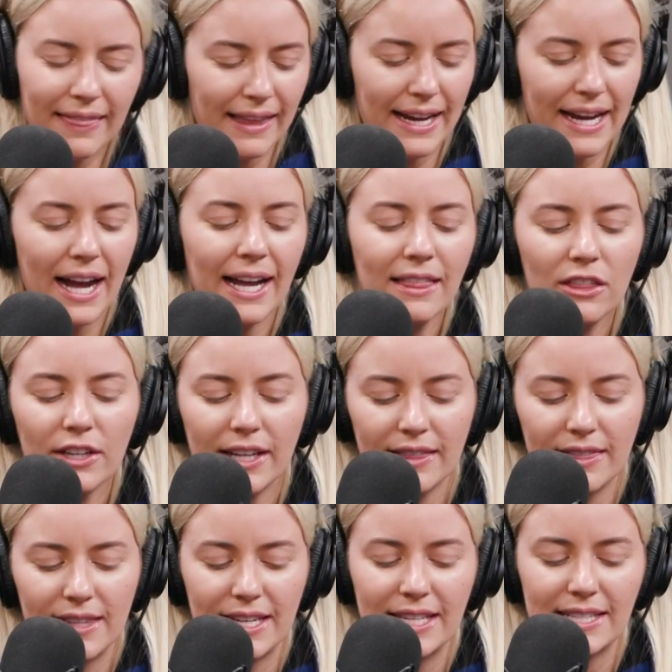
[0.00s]
Like I look
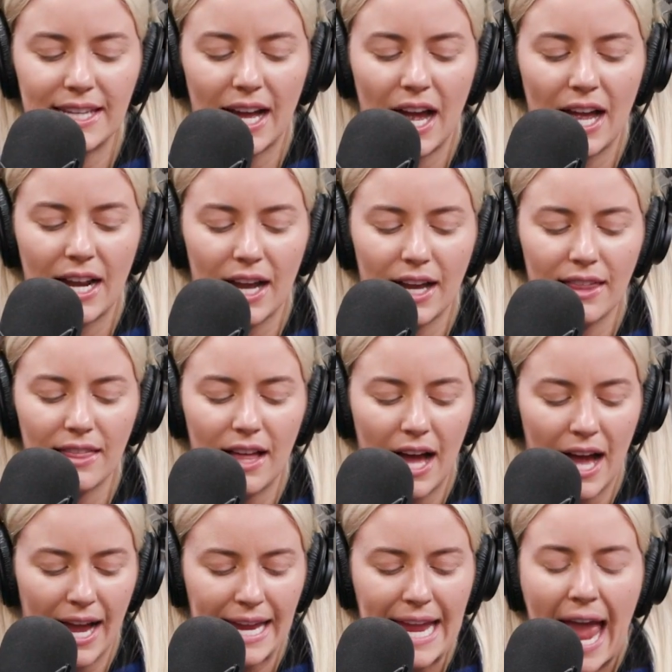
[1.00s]
at these and
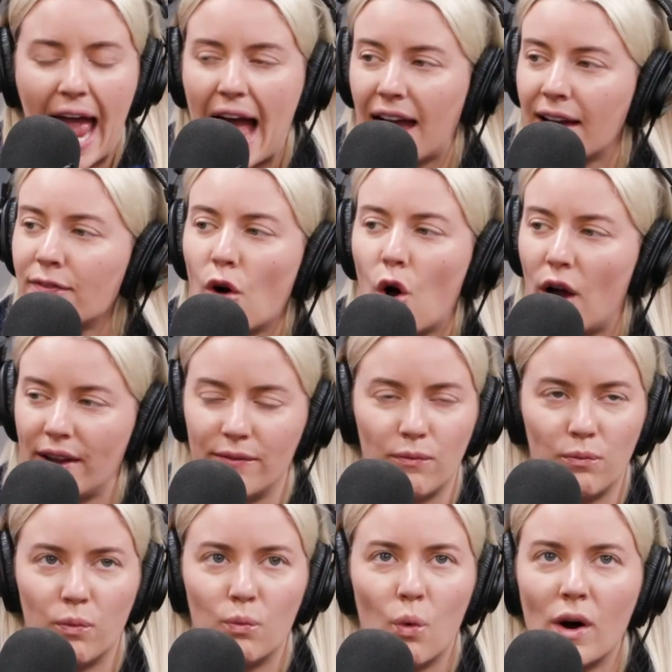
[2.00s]
I've
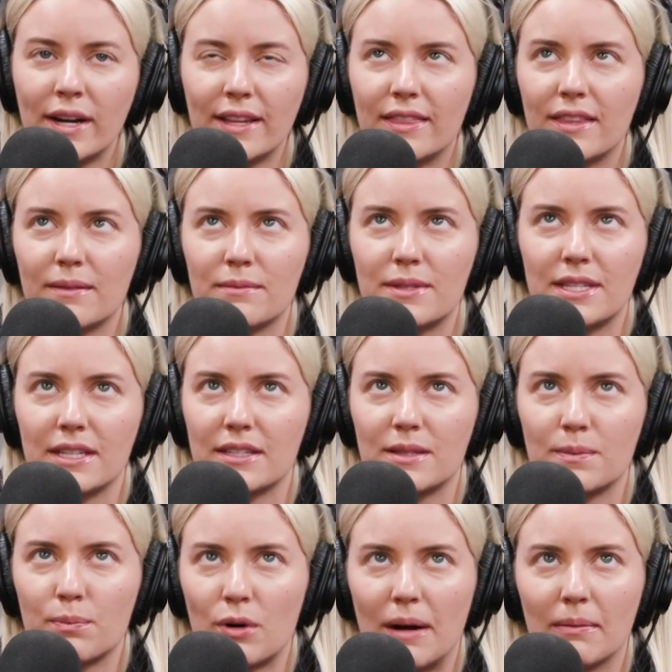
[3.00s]
wanted them since
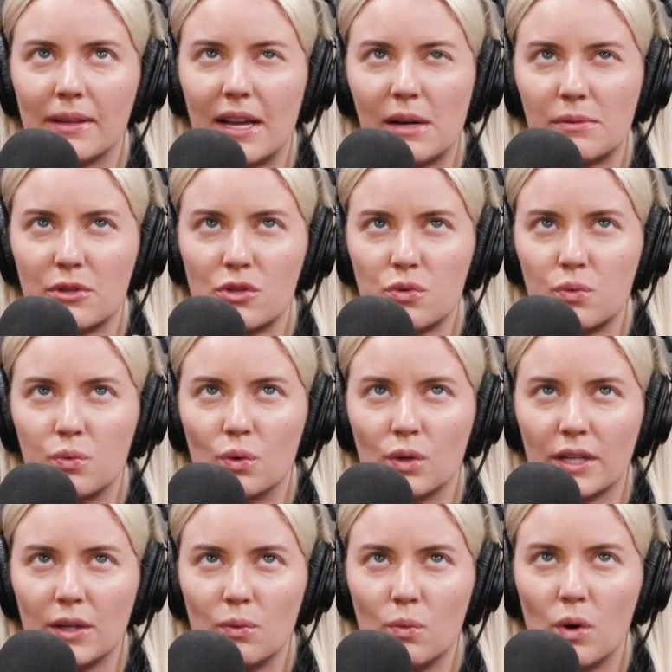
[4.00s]
probably I was
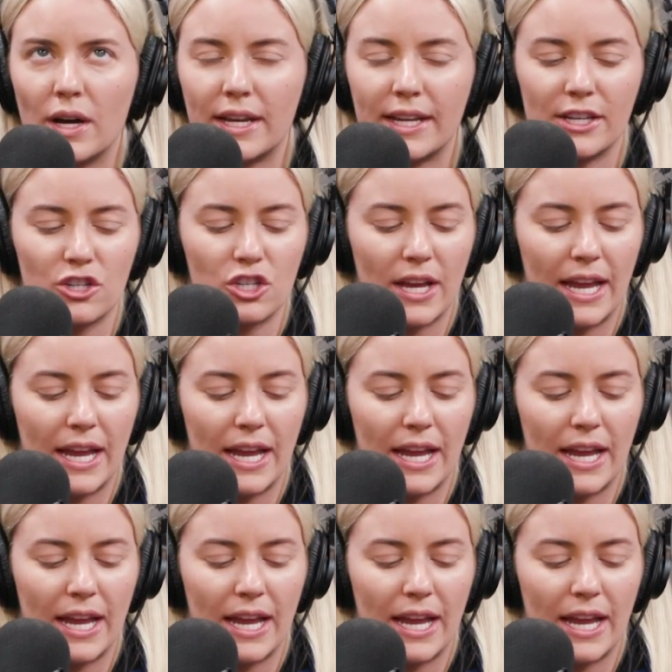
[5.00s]
21-ish.